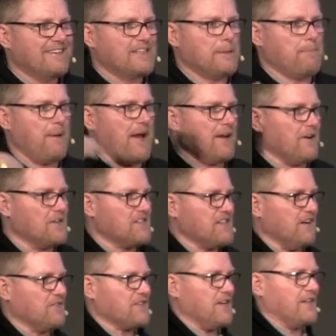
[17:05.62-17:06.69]
to pat
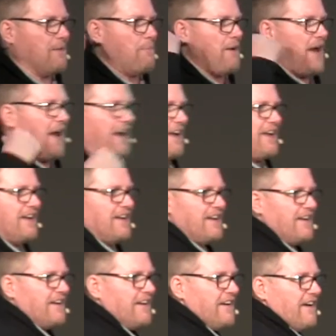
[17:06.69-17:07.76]
ourselves on the back.
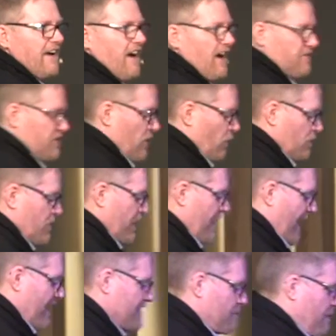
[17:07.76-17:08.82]
I've told you
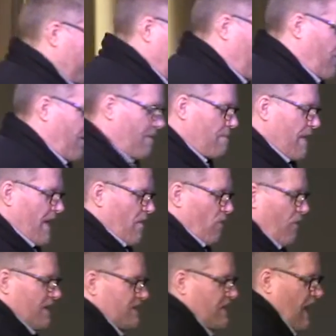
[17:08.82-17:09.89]
guys before,
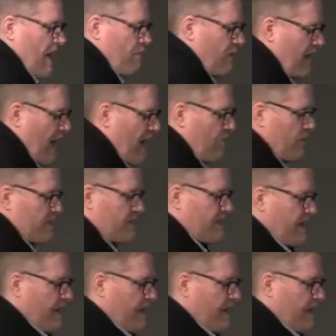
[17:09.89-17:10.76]
one time when I was